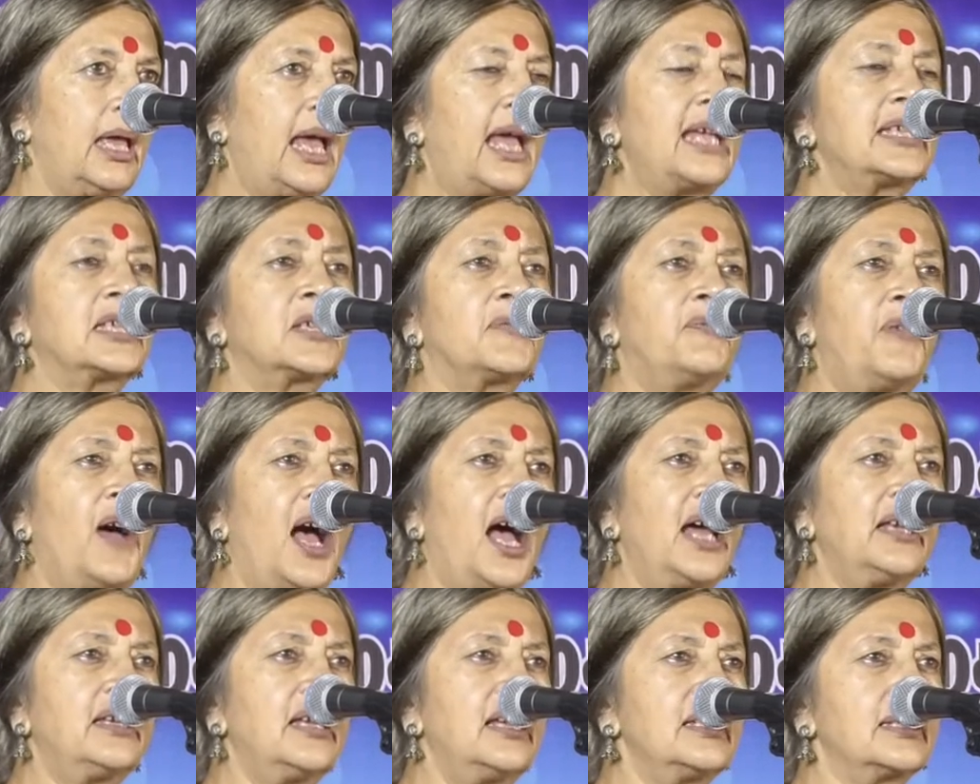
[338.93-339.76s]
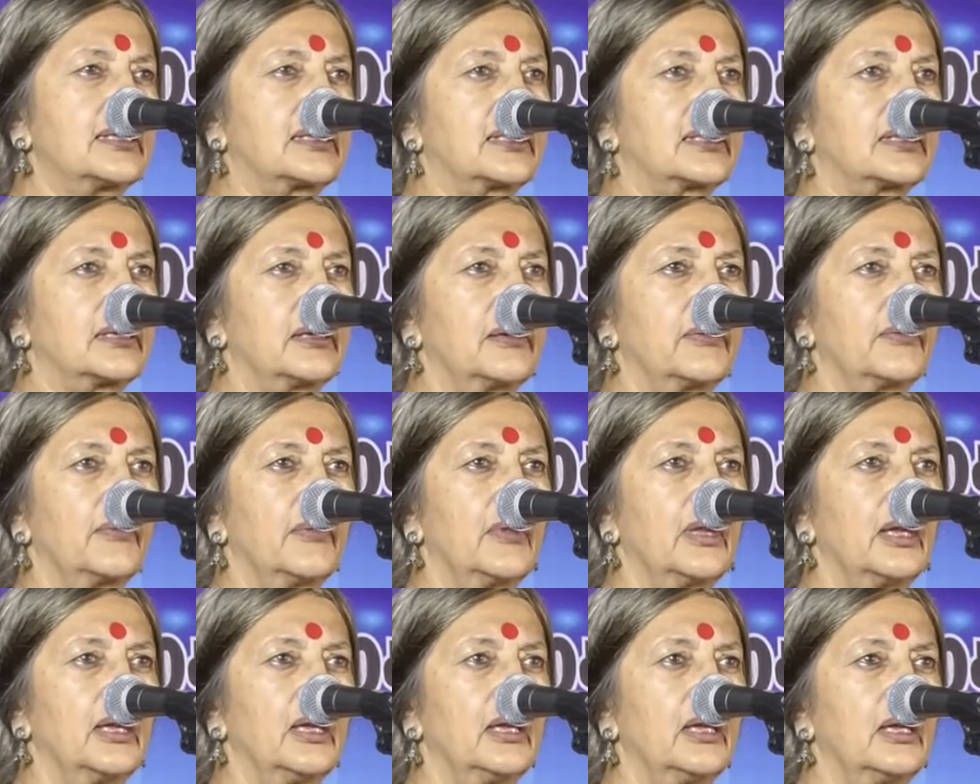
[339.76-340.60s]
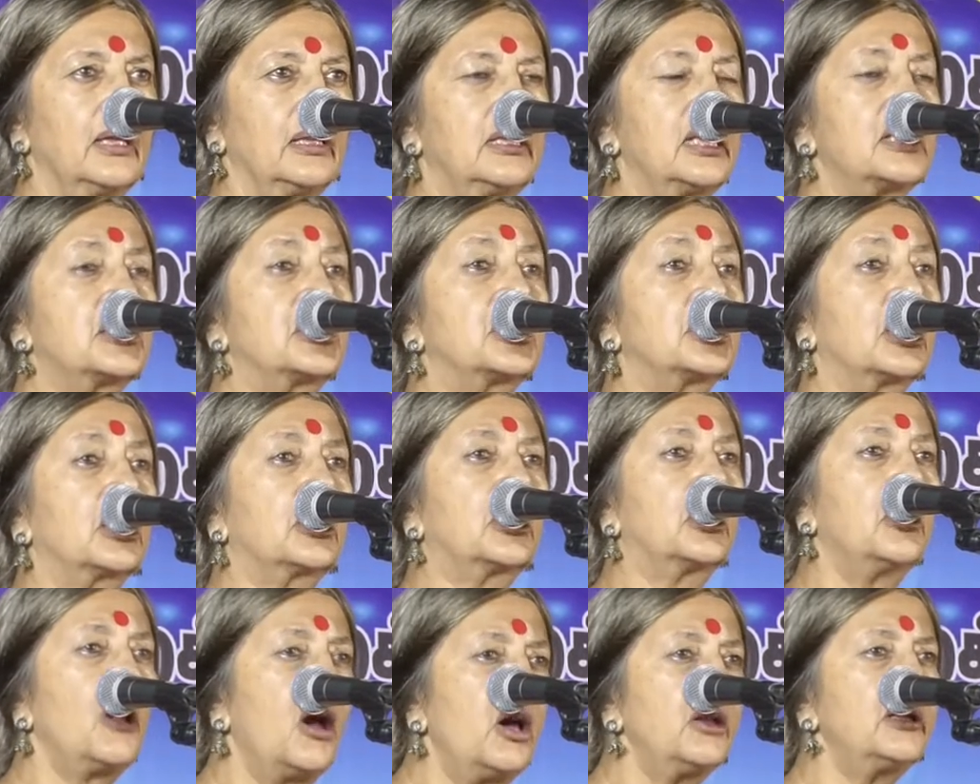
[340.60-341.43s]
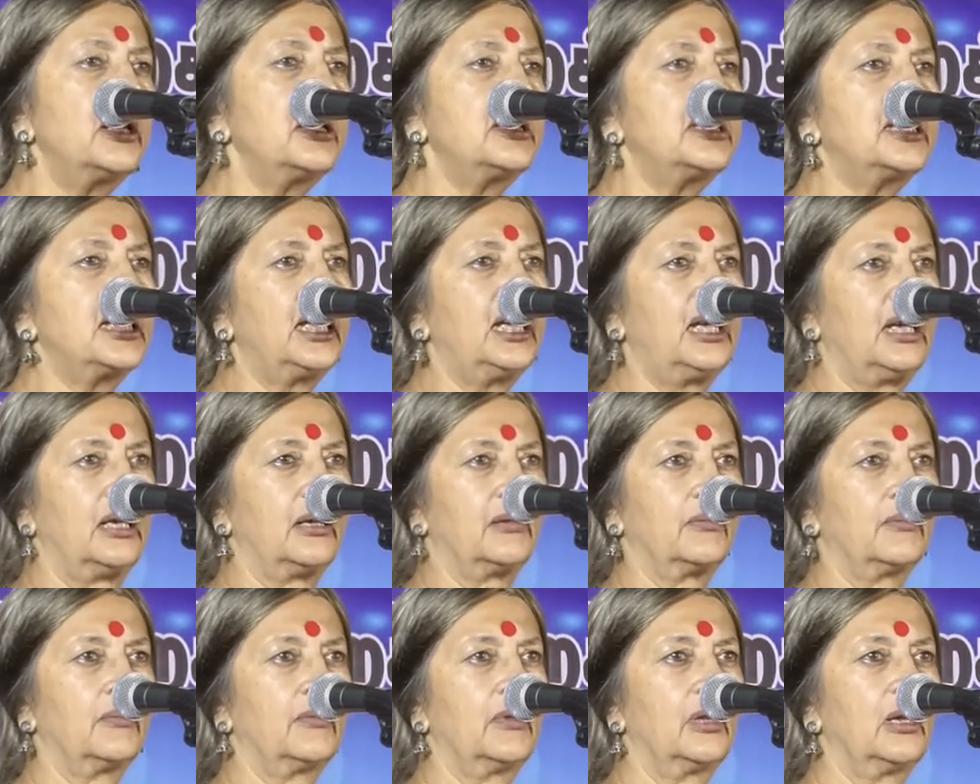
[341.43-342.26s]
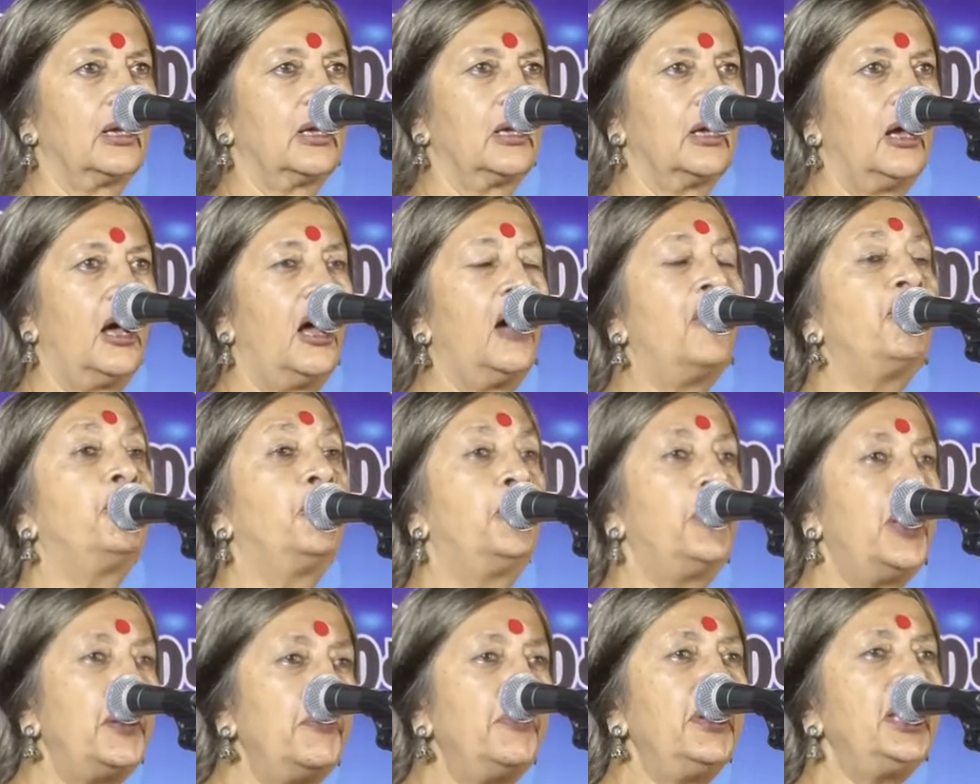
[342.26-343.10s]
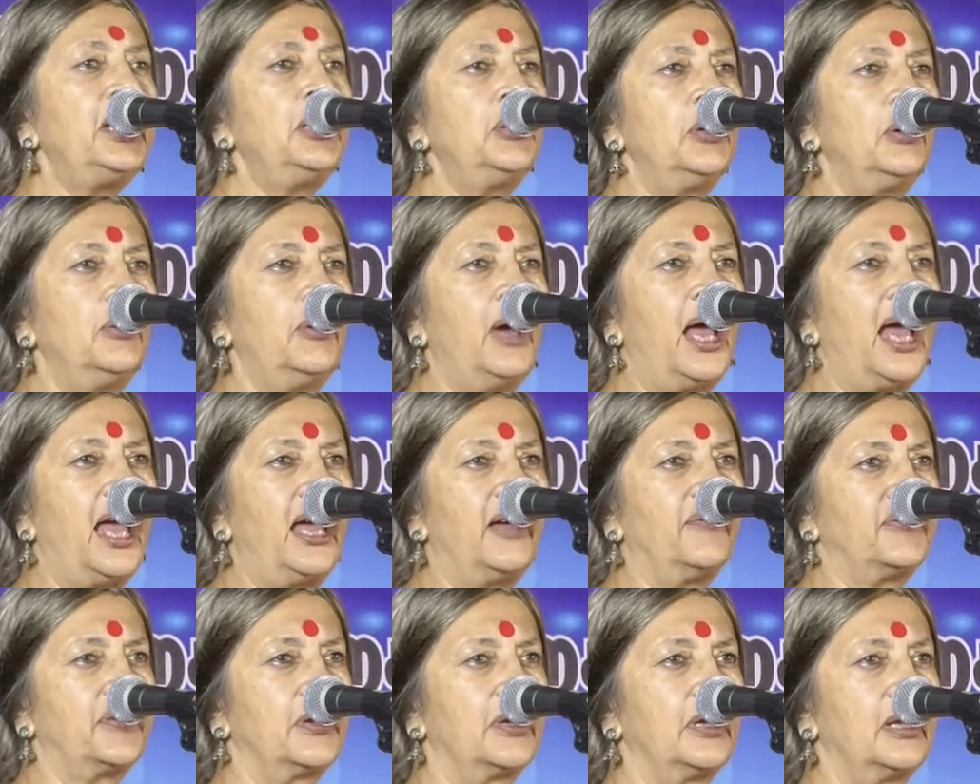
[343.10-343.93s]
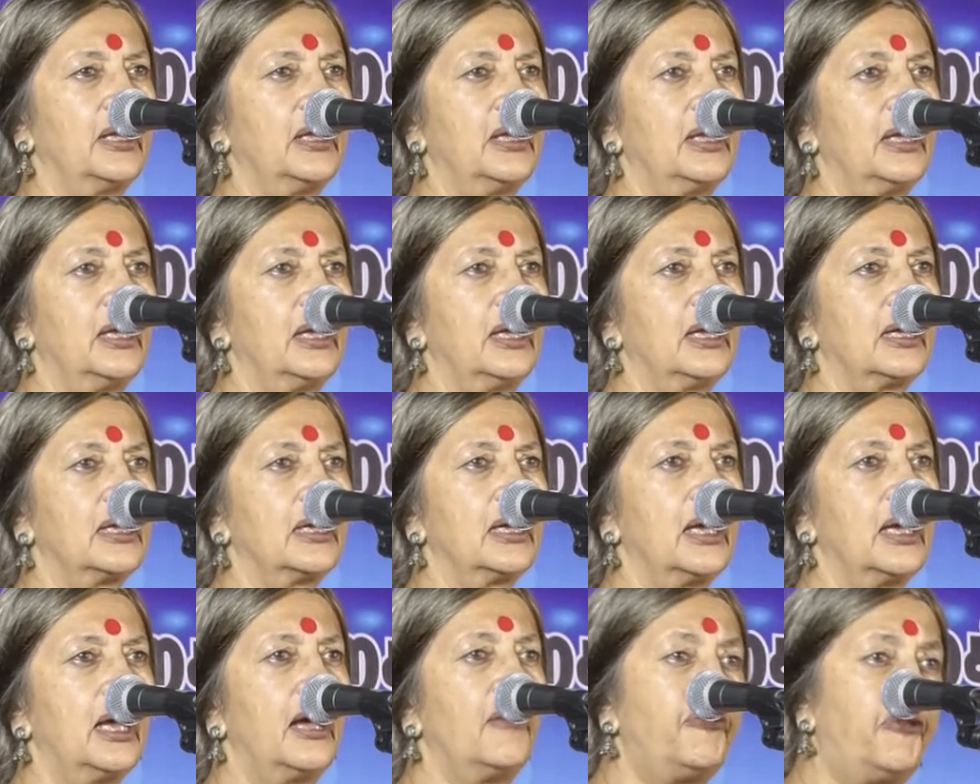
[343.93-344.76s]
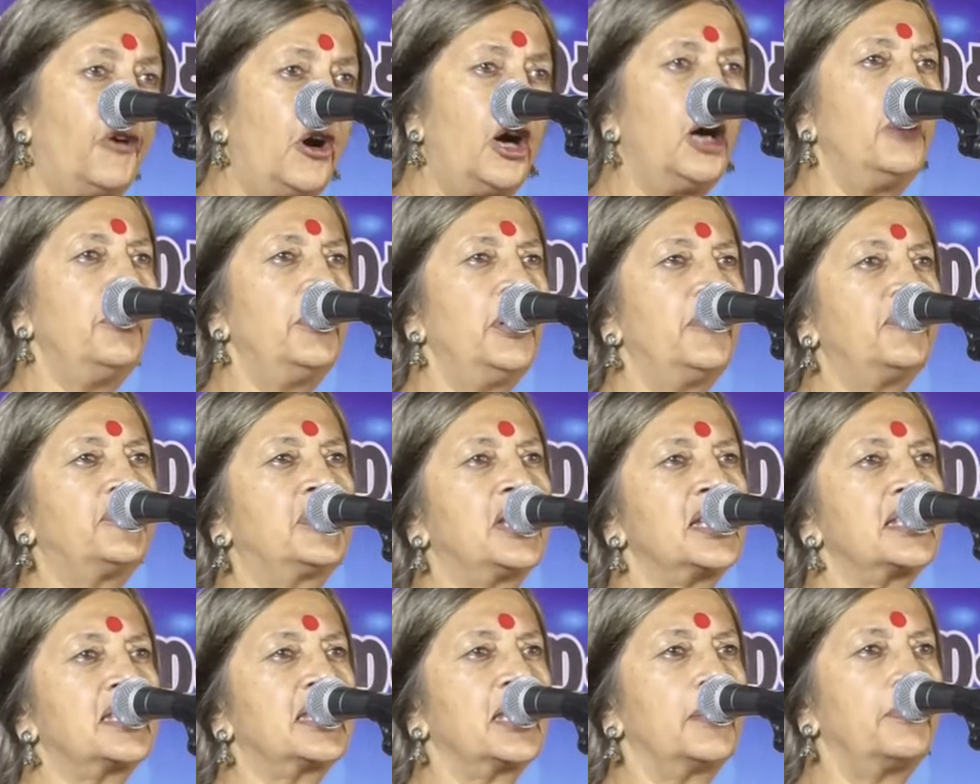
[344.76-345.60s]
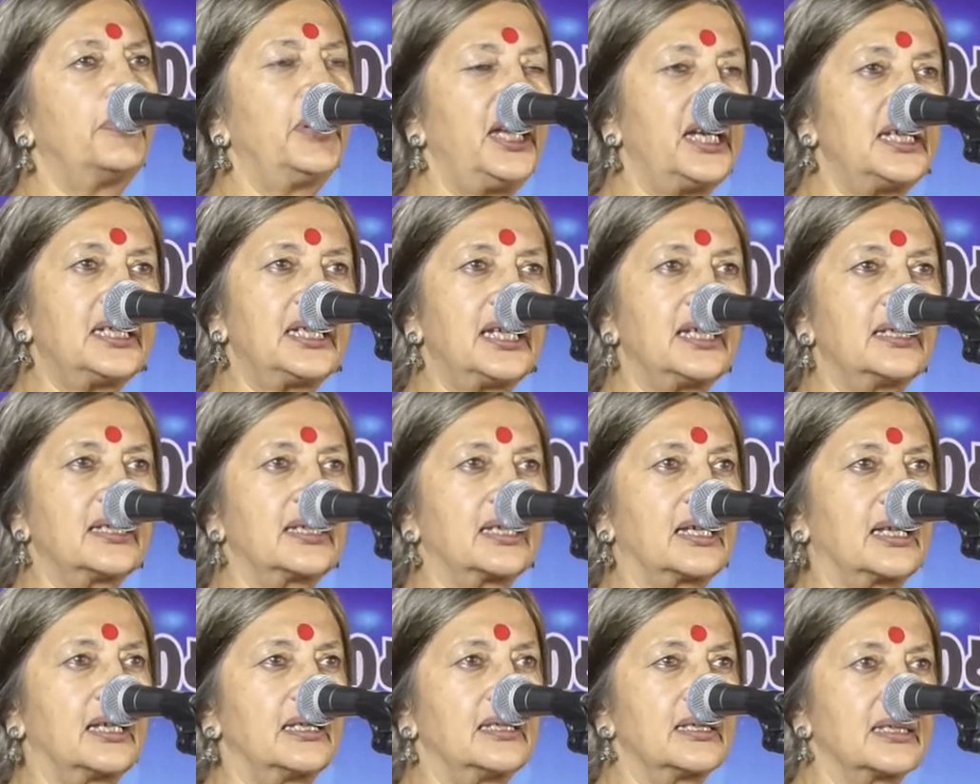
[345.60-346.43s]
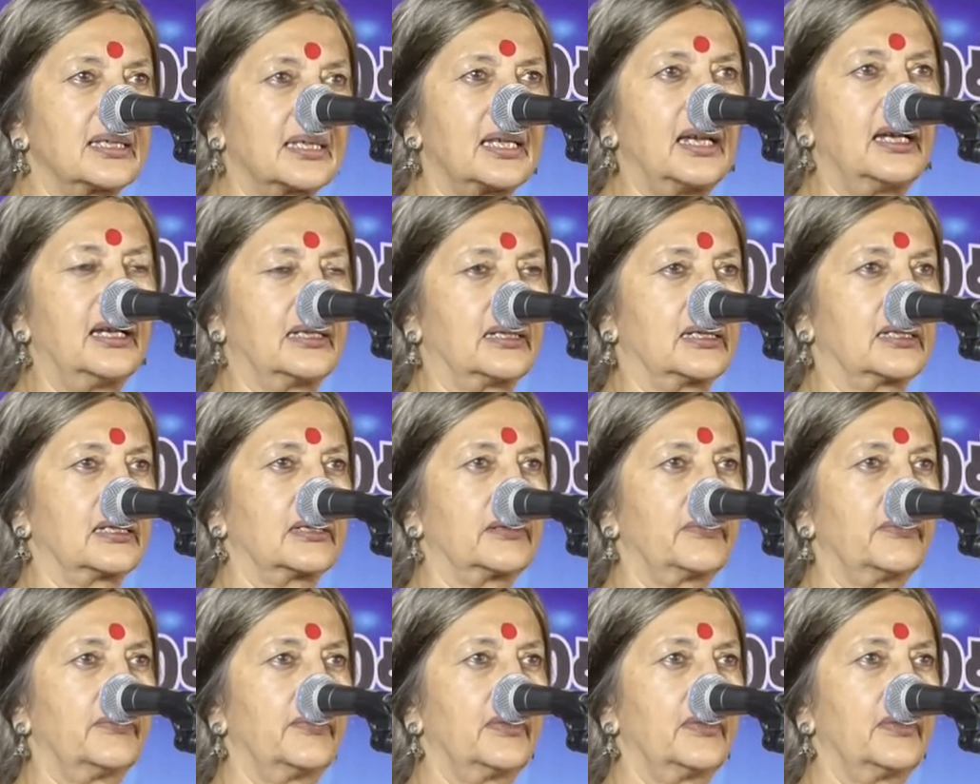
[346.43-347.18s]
as far as the security of women who have a form of disability is concerned,